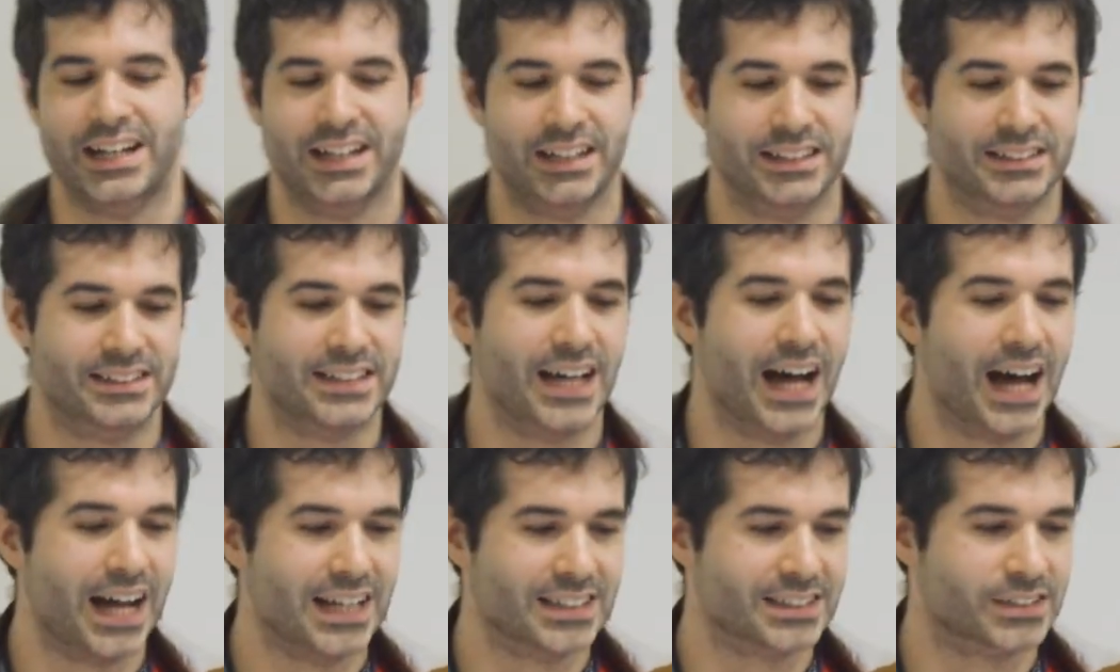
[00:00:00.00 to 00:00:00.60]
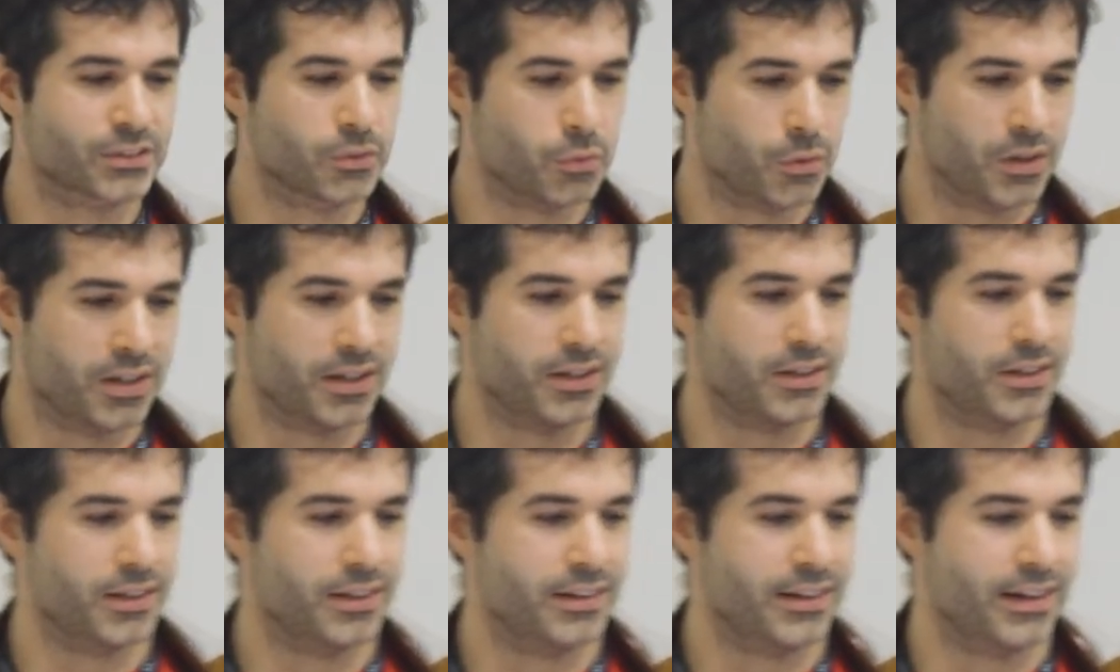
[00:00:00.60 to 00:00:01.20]
task
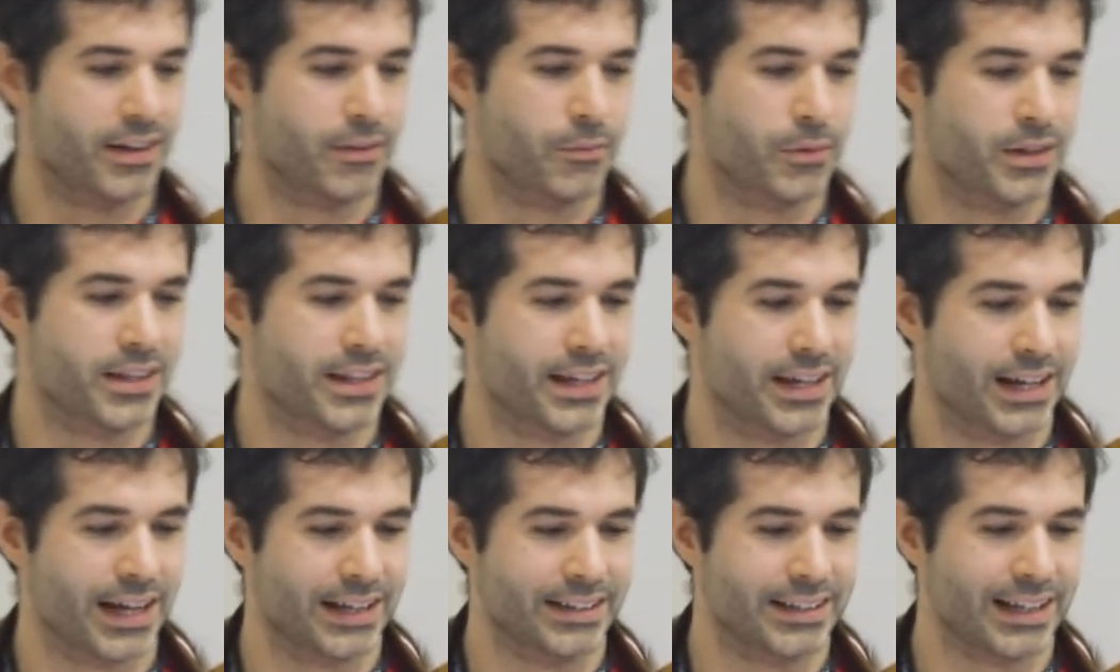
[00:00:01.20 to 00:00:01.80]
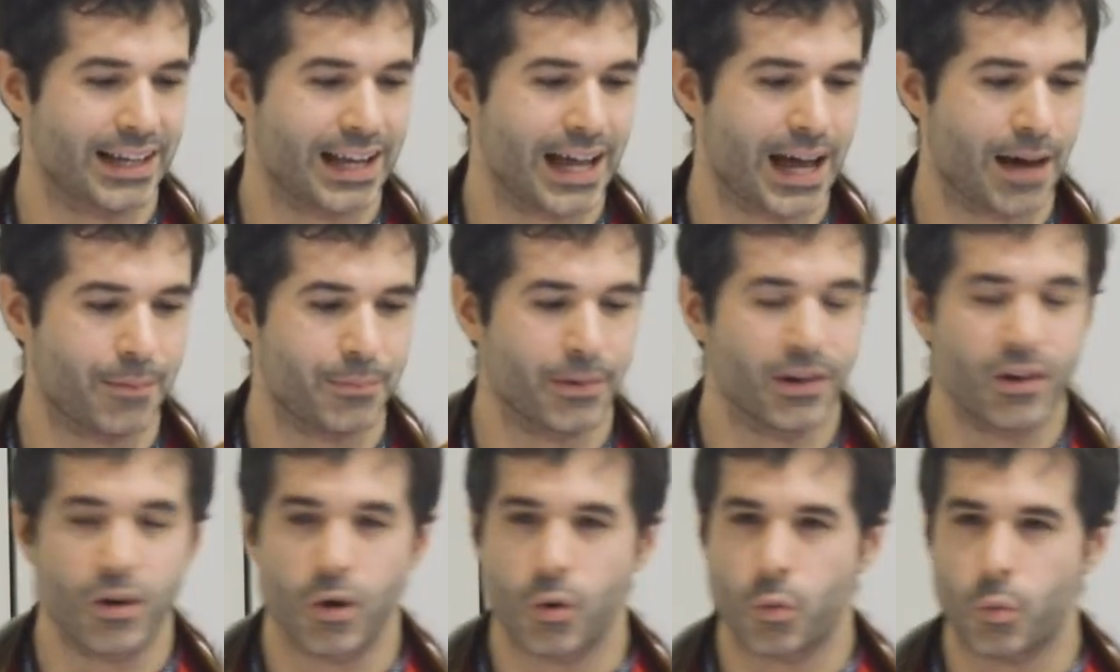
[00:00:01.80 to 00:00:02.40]
at the
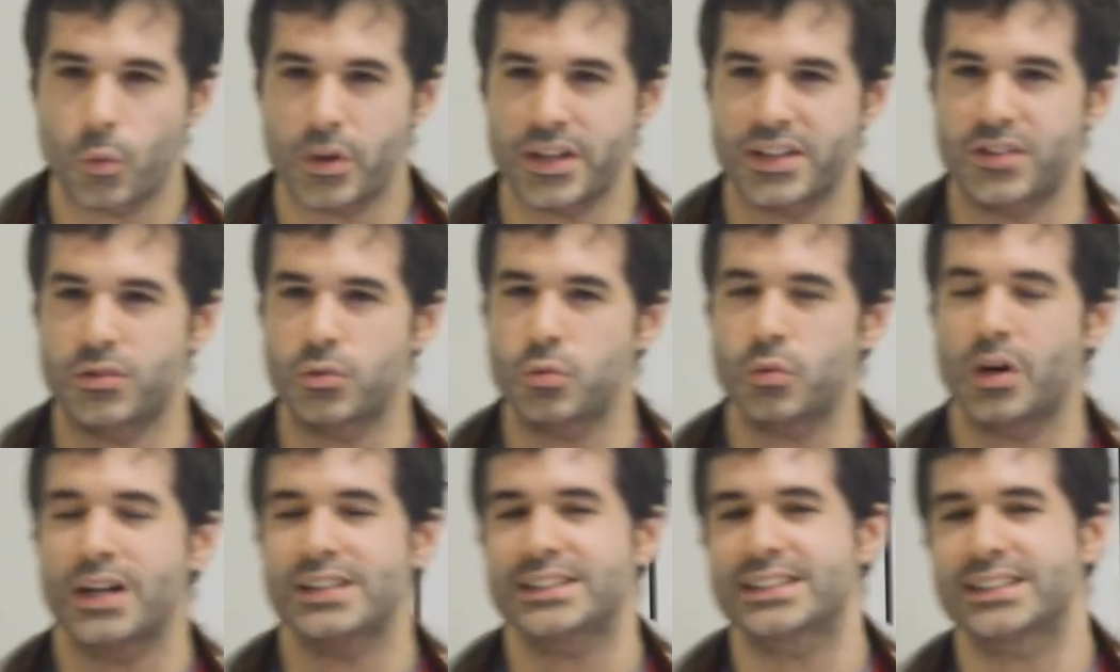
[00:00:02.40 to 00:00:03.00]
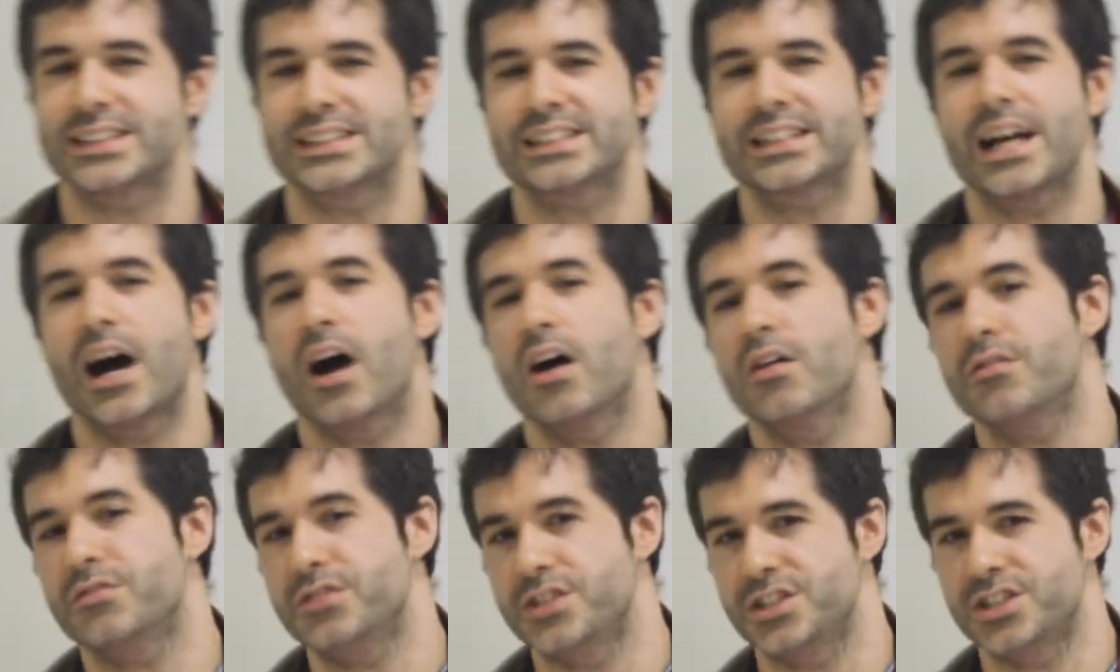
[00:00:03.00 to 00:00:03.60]
lab, we do assess how
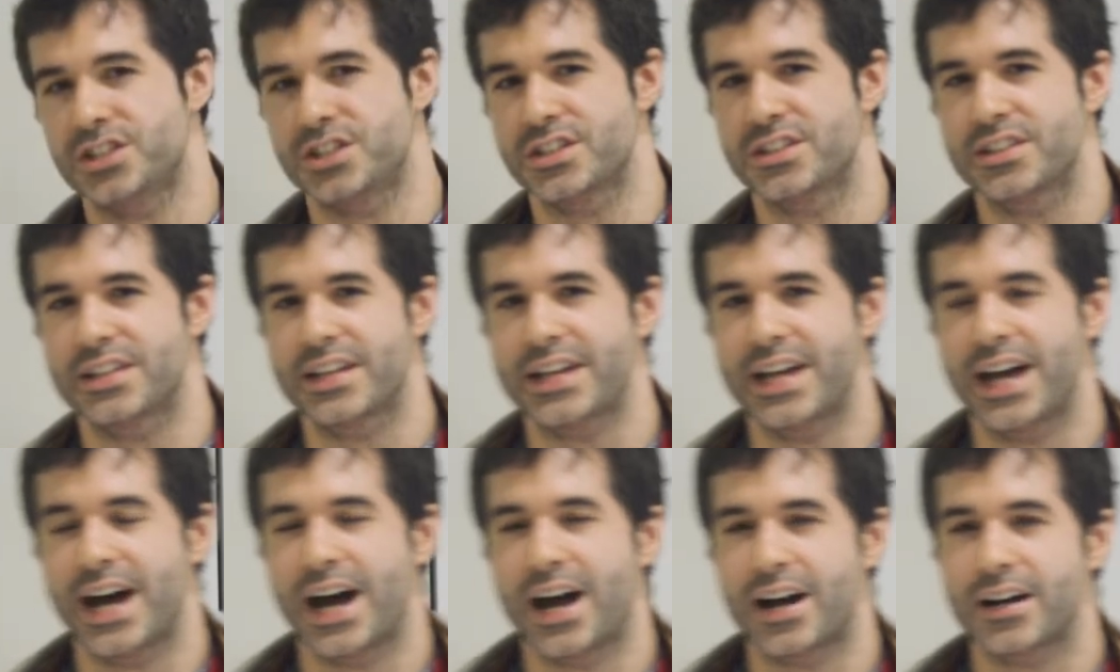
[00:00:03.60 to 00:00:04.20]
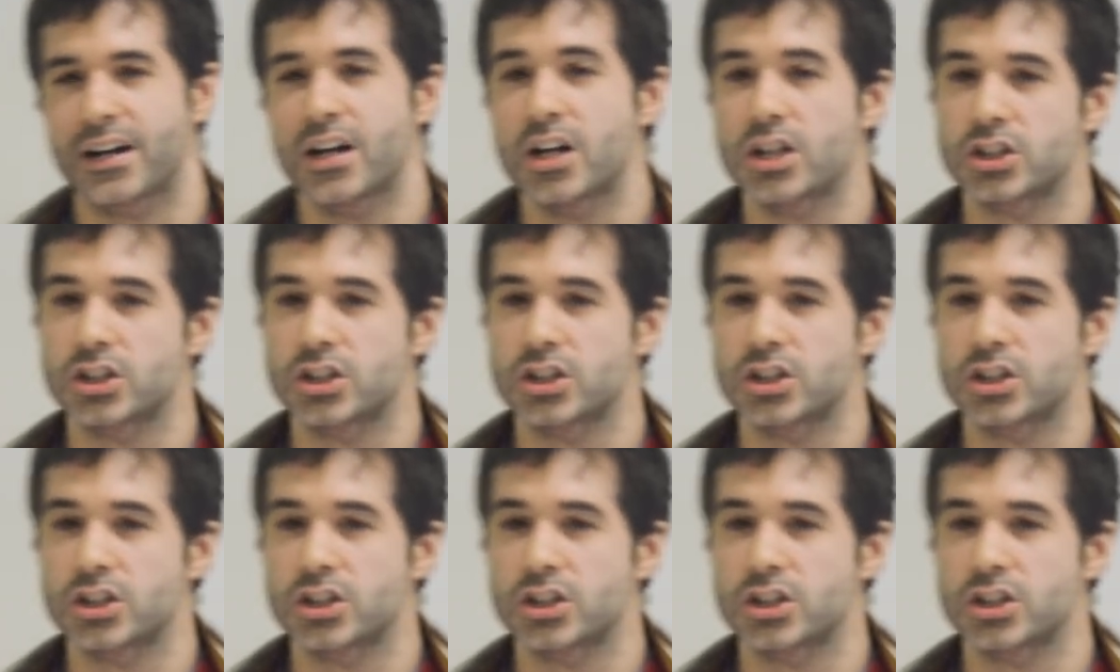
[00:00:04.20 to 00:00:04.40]
efficient they are.